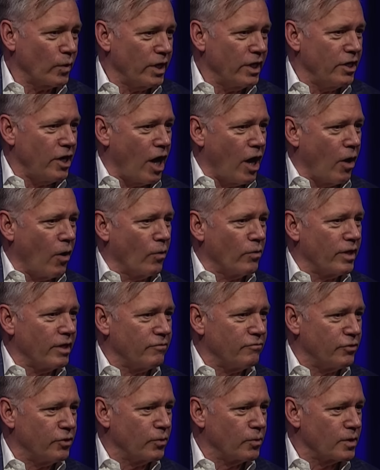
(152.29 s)
we know
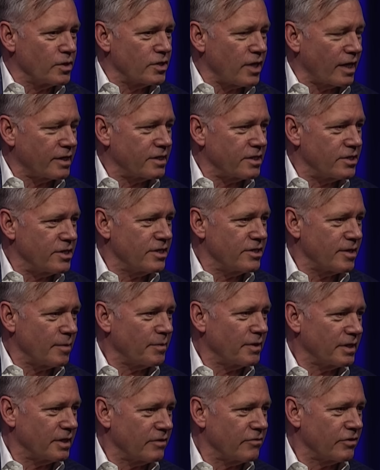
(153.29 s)
that viewers like to see
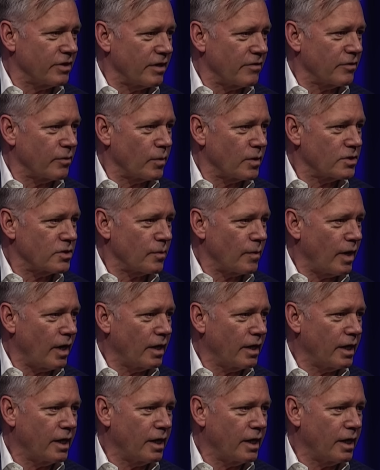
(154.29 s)
something different every once in a while.